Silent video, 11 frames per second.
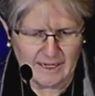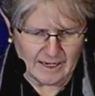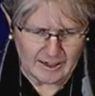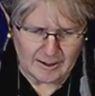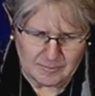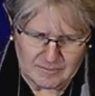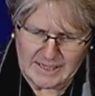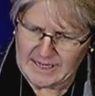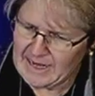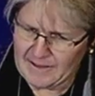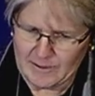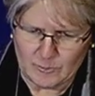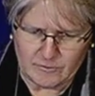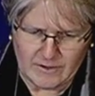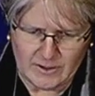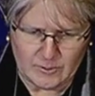um, how that will
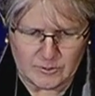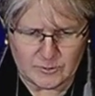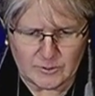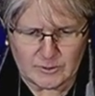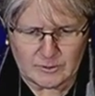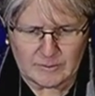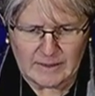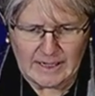follow through.